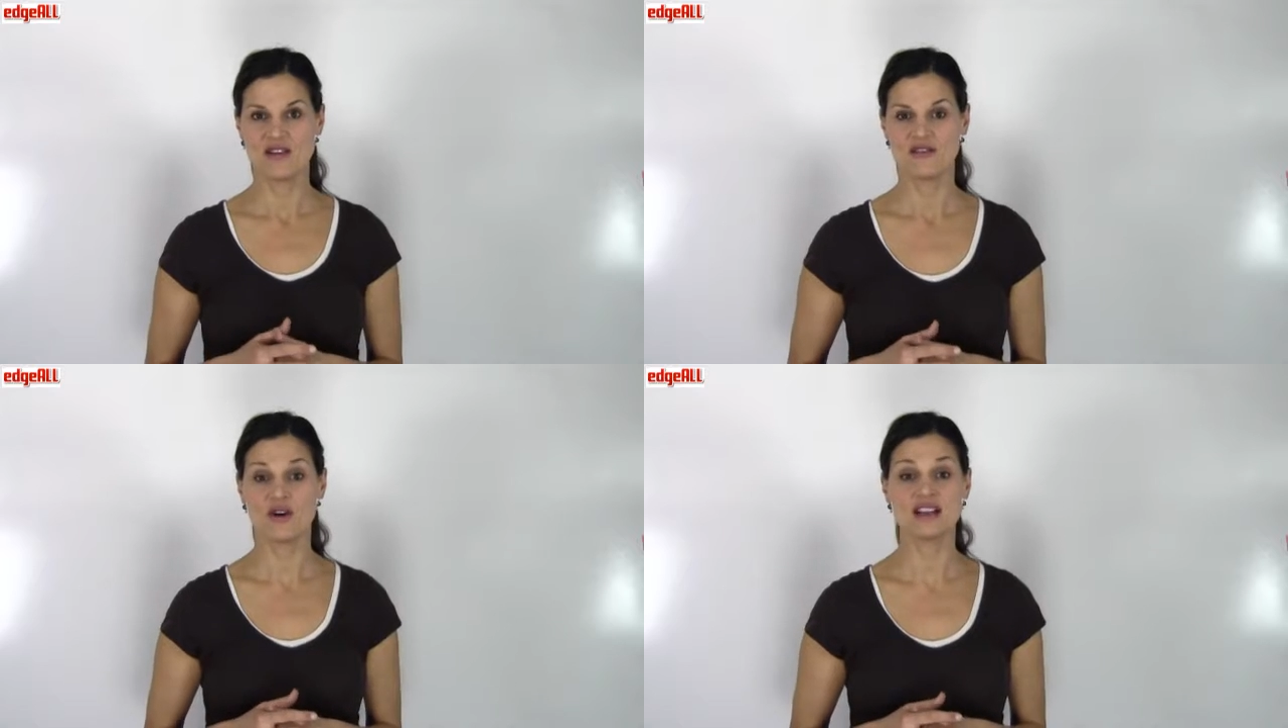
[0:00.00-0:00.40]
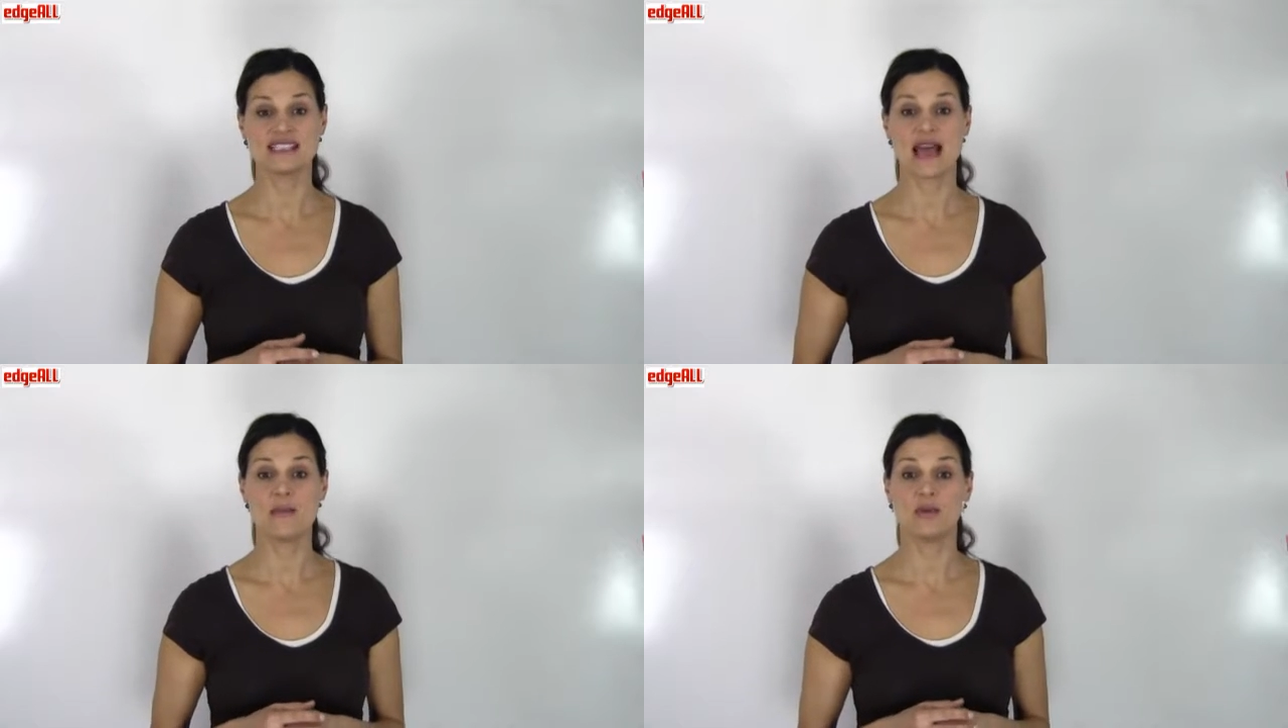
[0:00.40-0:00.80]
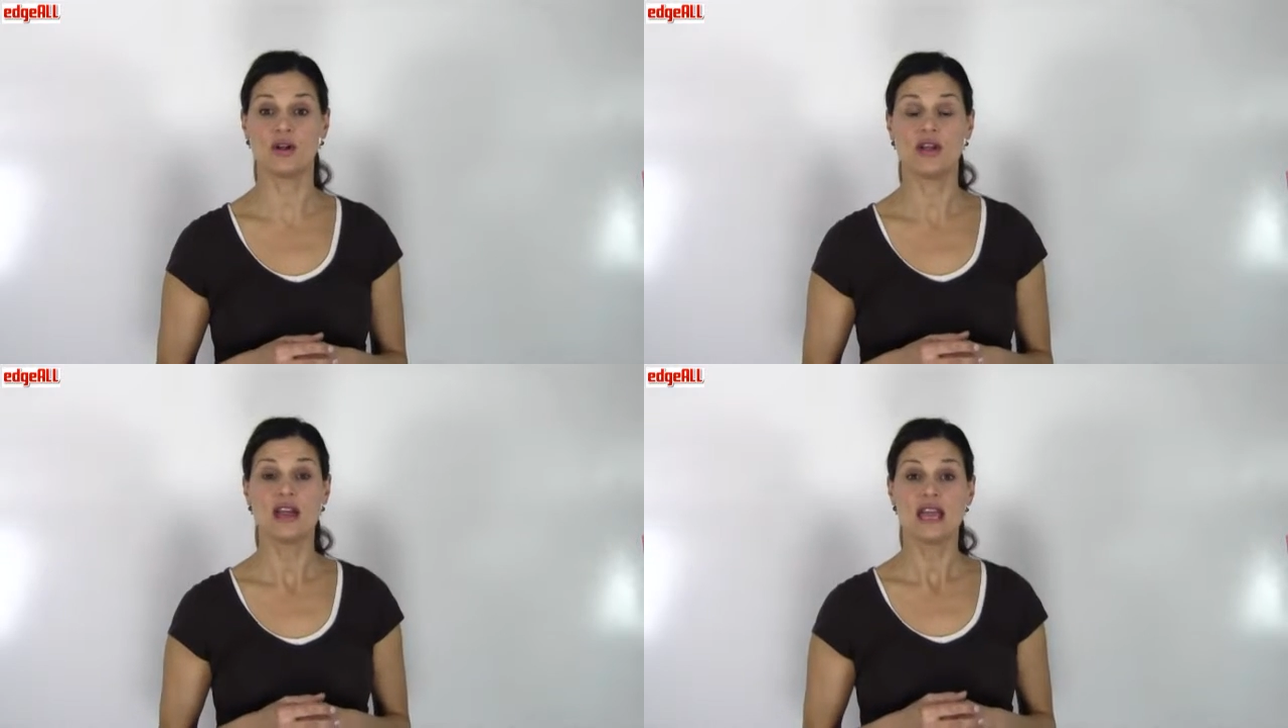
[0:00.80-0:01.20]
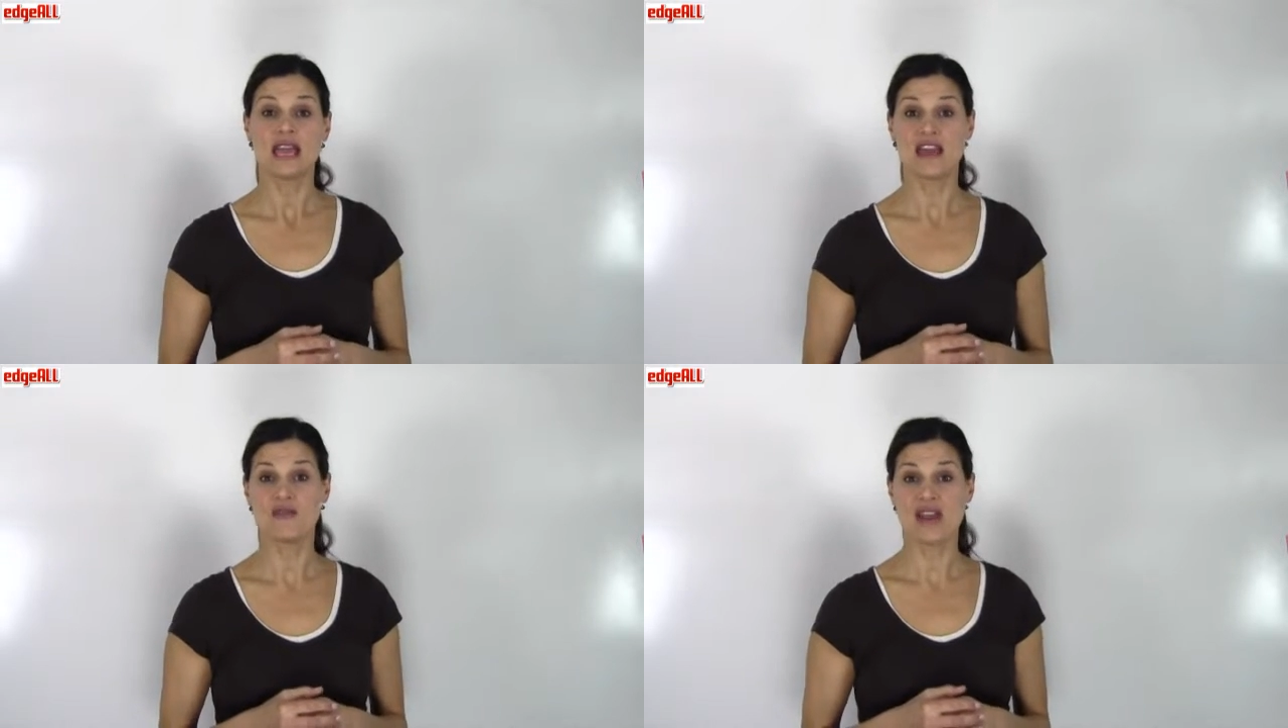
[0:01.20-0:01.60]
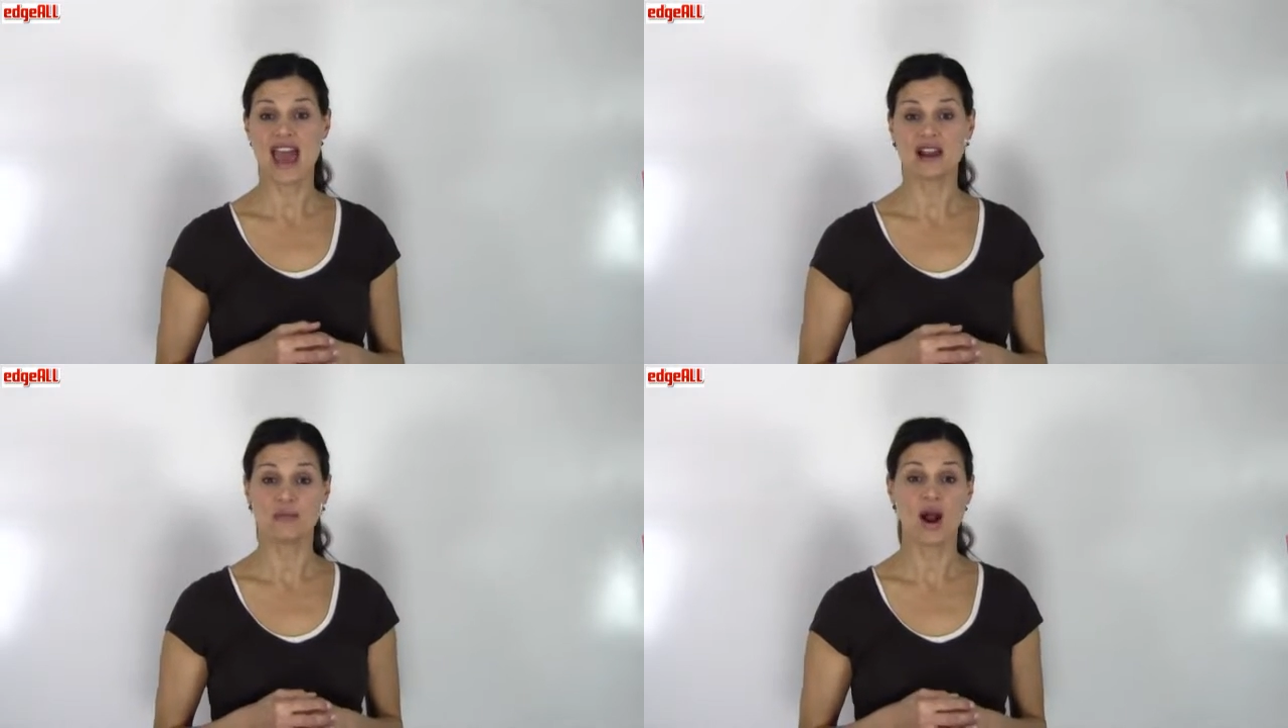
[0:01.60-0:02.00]
For example, if we
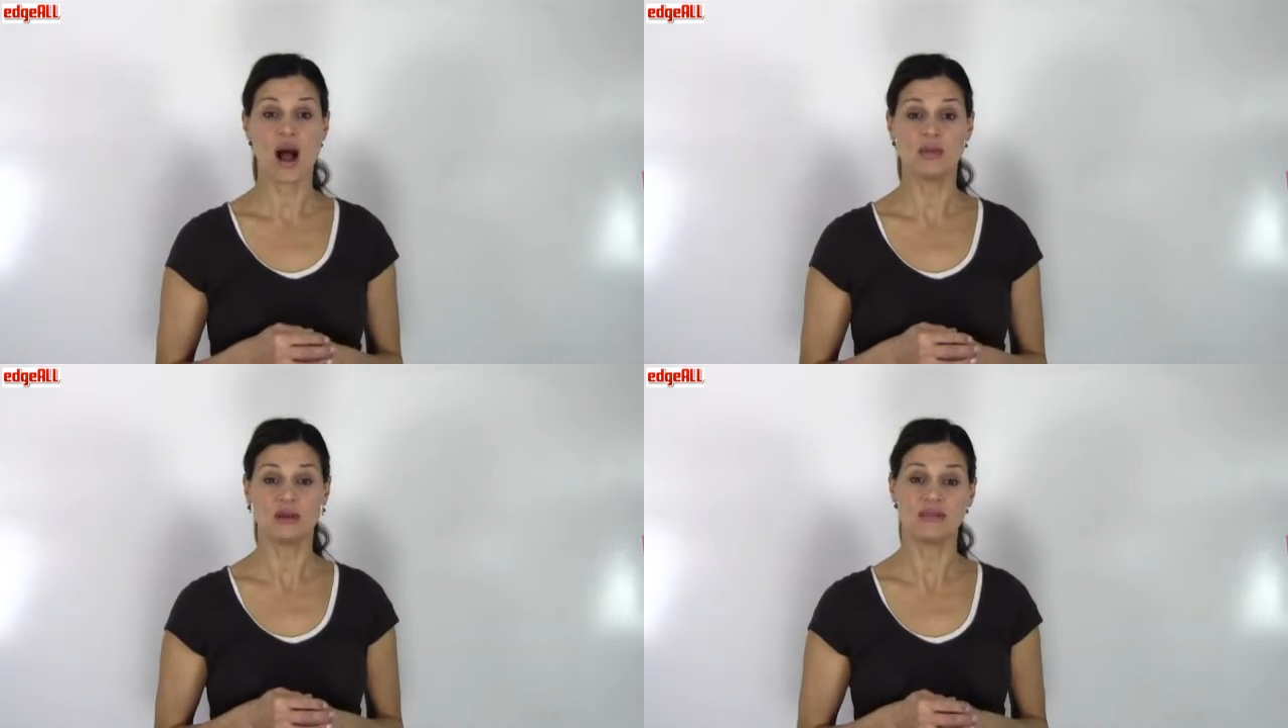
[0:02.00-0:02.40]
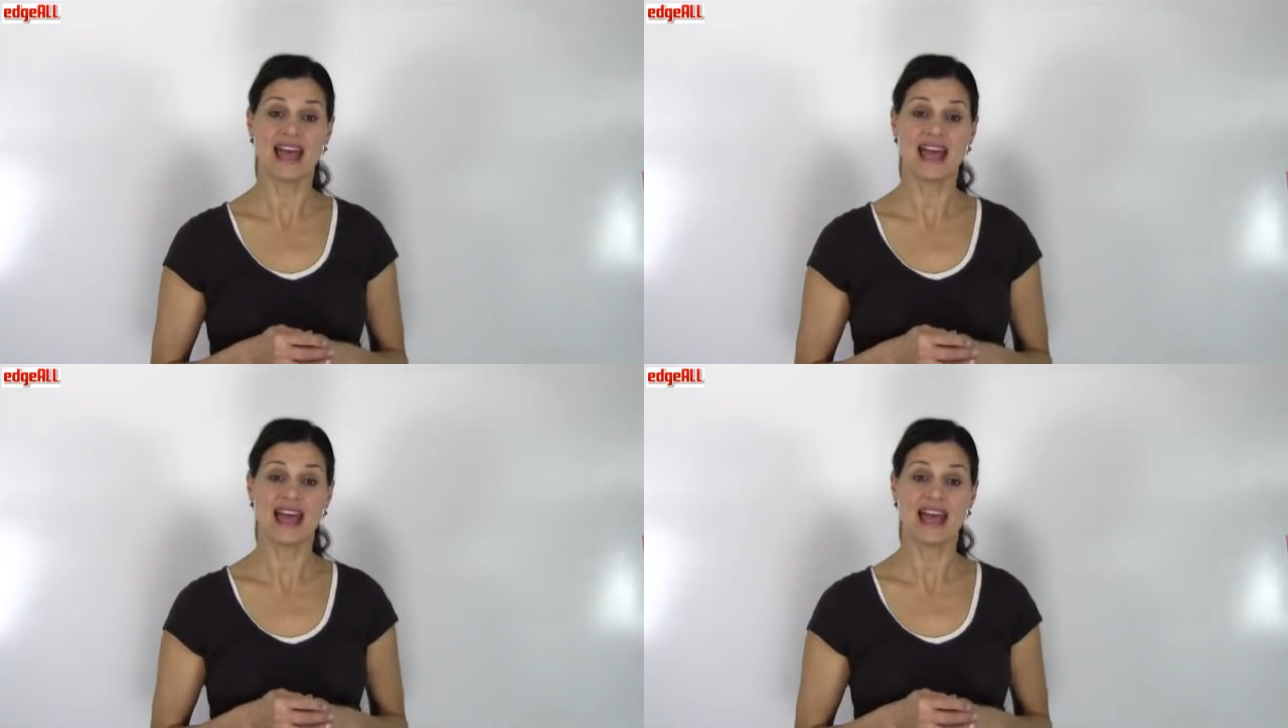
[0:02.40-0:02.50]
had a problem